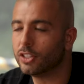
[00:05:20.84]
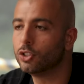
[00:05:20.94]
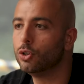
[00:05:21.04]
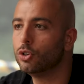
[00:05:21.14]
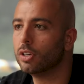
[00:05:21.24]

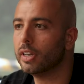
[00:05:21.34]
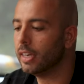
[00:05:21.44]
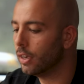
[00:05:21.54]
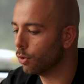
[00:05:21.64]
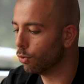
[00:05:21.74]
It's
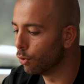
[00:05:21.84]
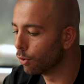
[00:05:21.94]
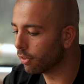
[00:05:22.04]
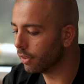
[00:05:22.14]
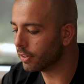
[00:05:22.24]
usually
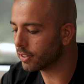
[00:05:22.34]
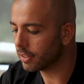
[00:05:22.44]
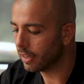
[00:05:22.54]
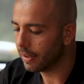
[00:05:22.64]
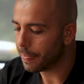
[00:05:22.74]

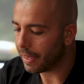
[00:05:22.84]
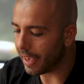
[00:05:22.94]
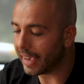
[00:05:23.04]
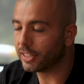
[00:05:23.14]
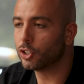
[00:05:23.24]
ruthless
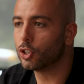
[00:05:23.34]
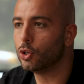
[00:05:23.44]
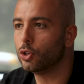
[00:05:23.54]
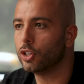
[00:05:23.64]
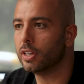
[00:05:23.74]

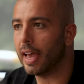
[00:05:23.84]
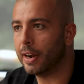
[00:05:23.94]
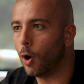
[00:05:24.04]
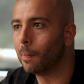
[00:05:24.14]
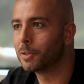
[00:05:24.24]
execution
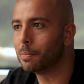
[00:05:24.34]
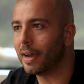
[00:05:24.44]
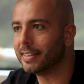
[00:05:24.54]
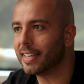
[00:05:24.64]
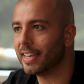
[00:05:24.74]
and
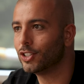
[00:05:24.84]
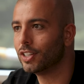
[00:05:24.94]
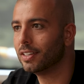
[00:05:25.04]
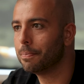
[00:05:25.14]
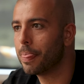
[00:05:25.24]

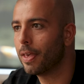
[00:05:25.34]
optimization